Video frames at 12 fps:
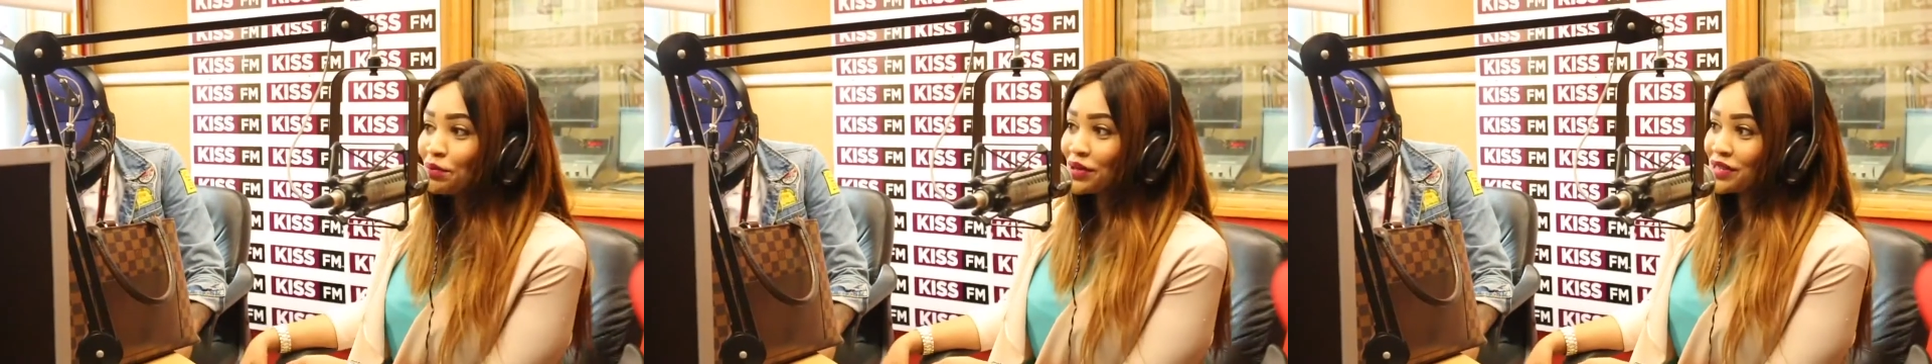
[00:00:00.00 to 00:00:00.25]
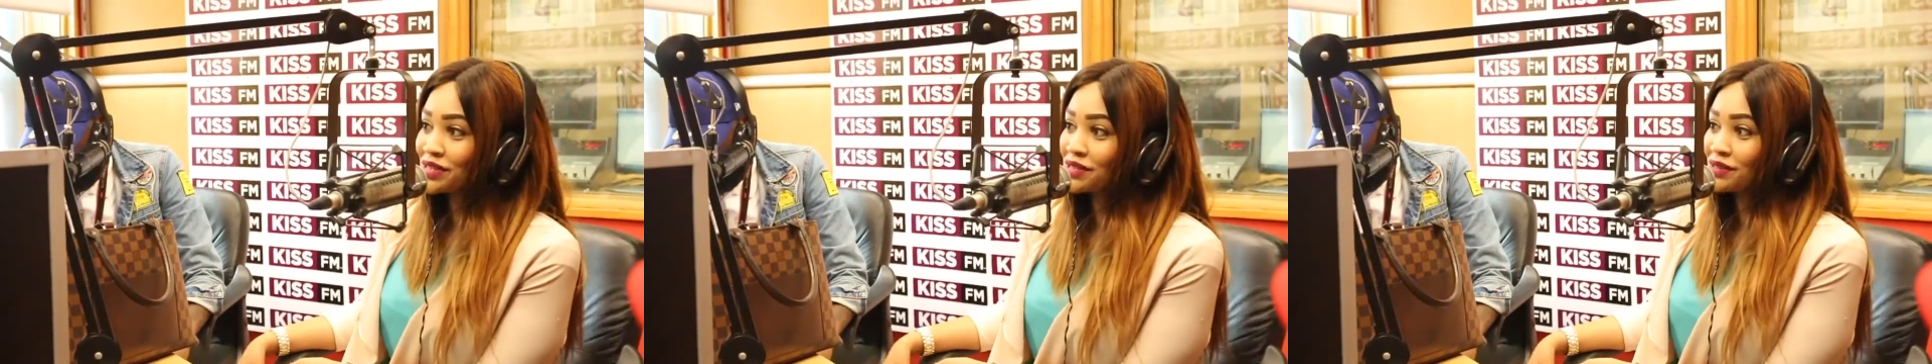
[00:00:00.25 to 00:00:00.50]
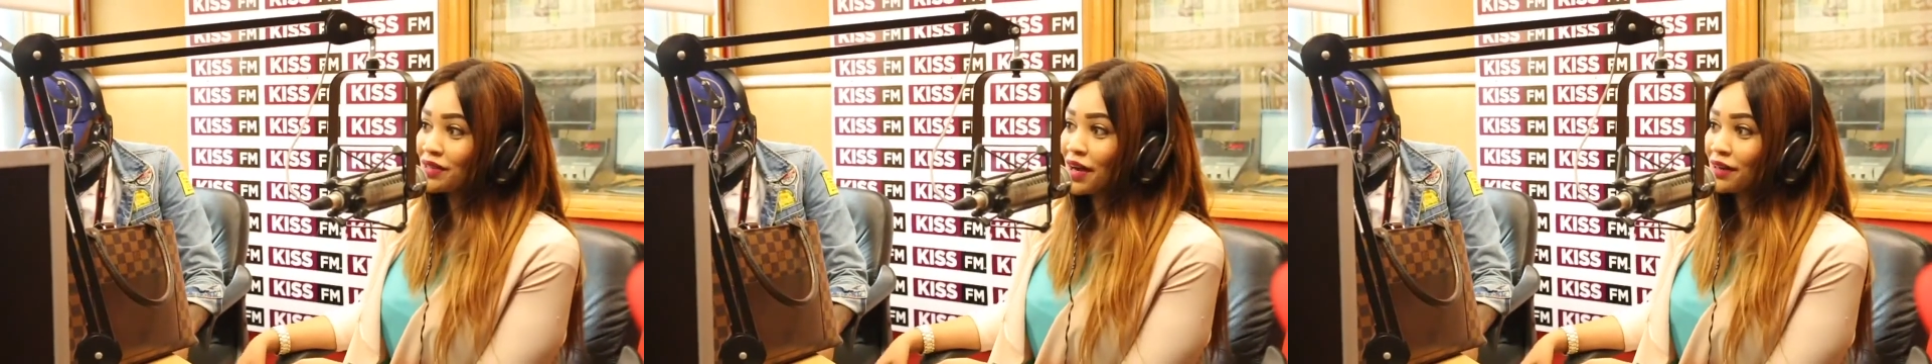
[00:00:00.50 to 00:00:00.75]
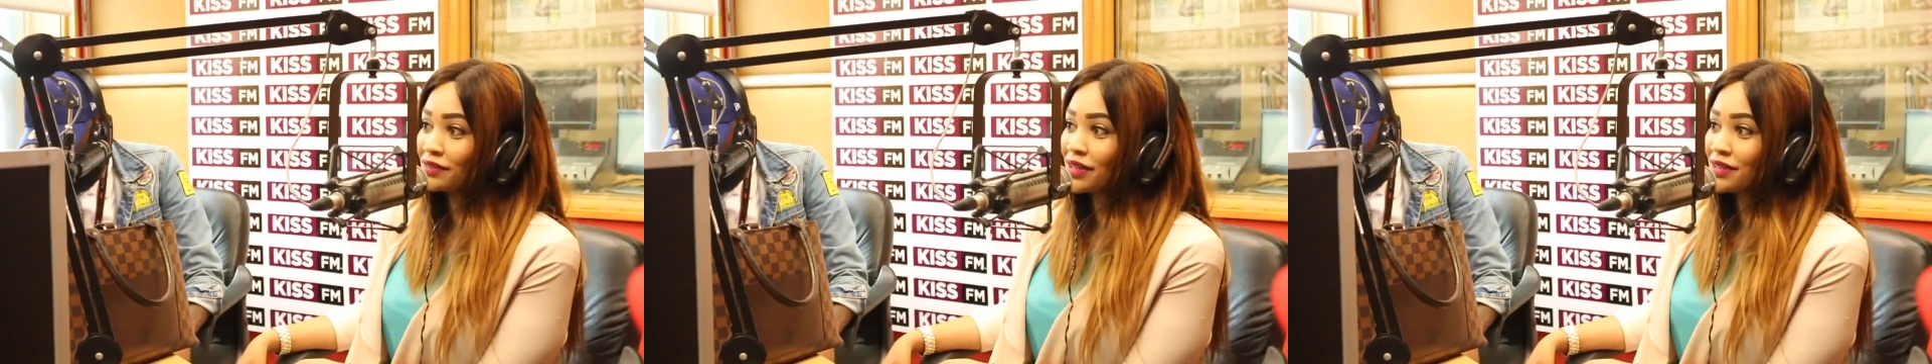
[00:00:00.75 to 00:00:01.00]
person
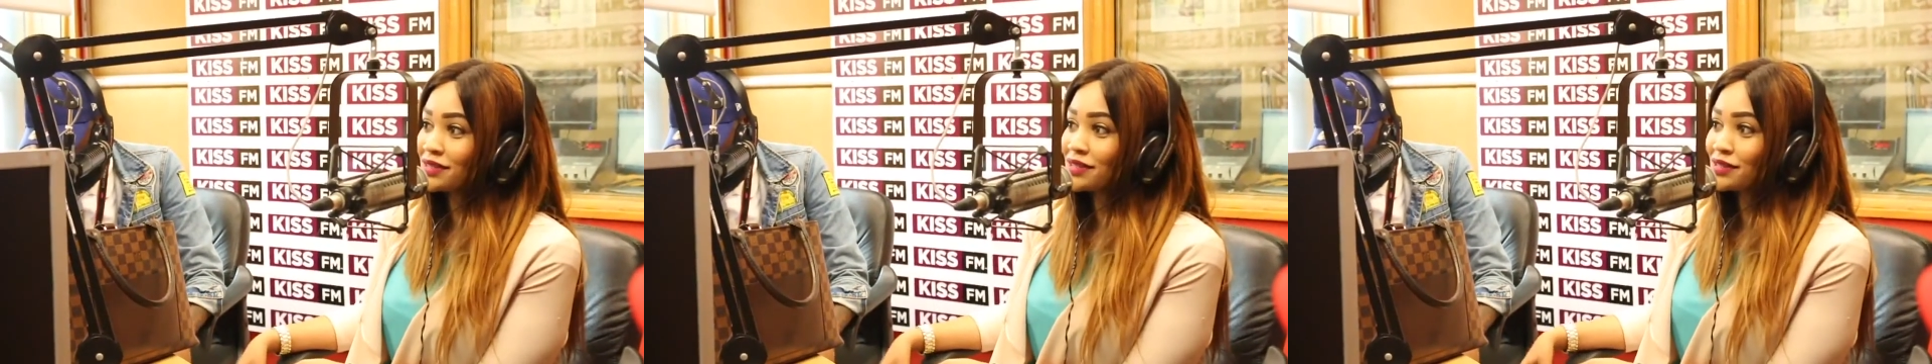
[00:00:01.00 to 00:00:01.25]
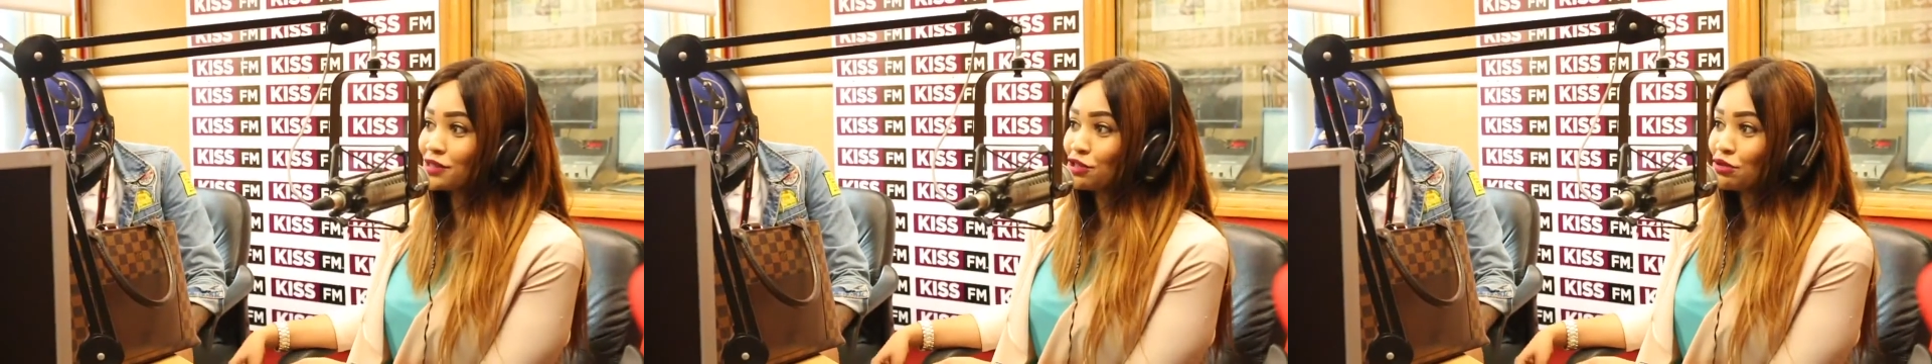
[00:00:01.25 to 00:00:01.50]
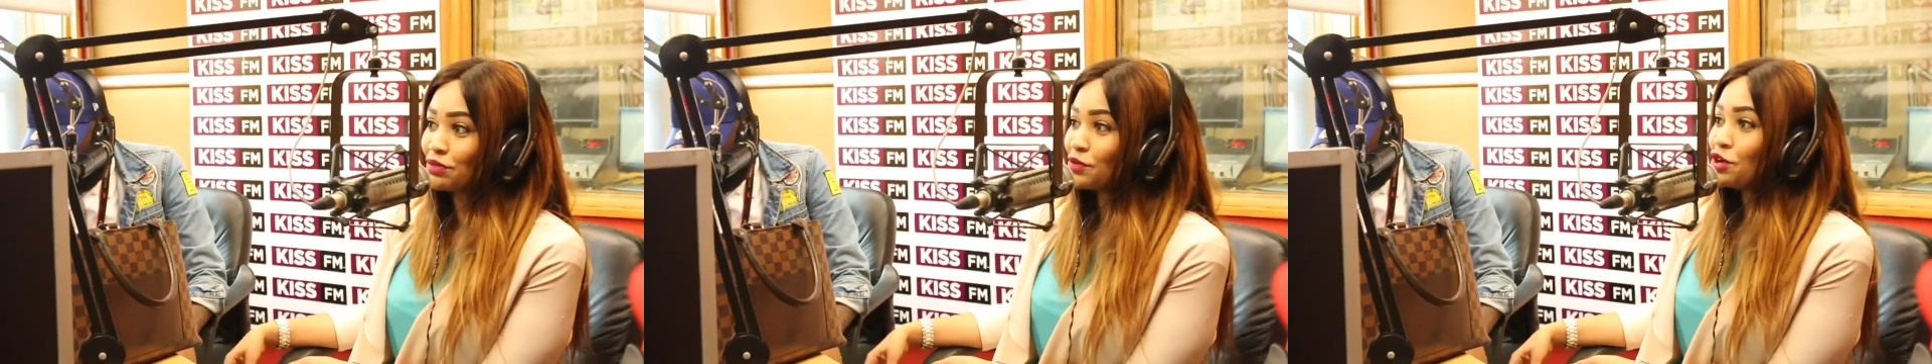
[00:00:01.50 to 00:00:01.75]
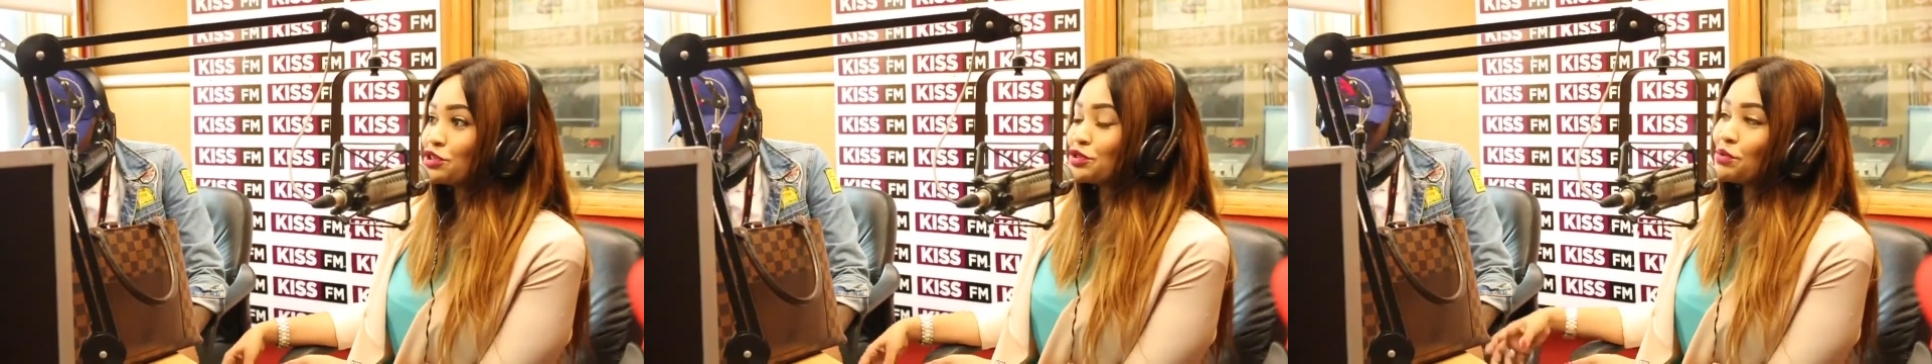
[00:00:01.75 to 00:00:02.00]
now that's
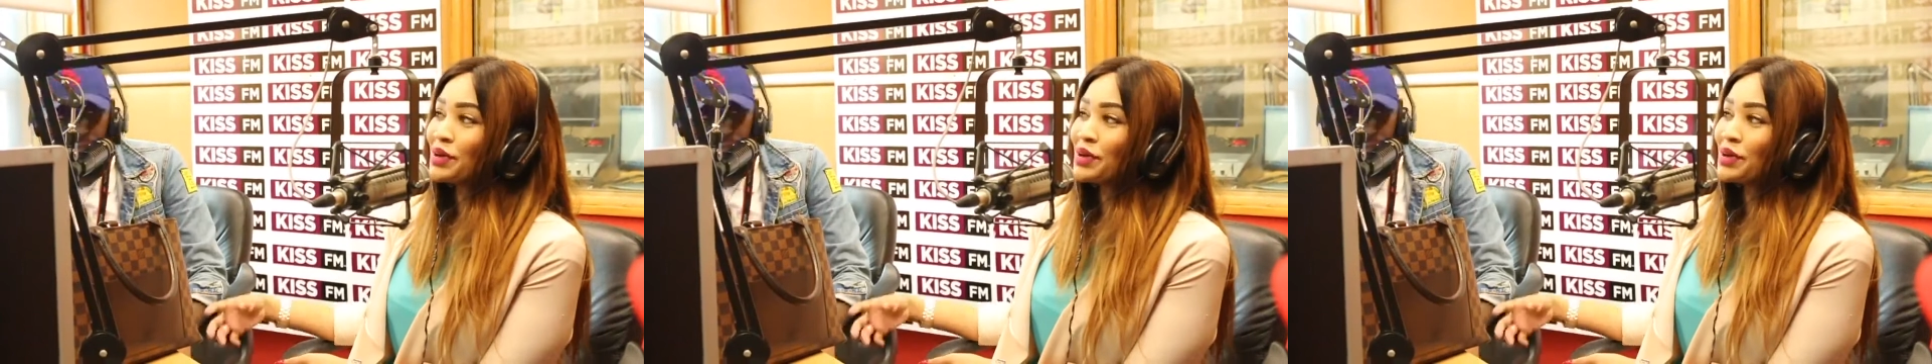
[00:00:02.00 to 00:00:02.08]
so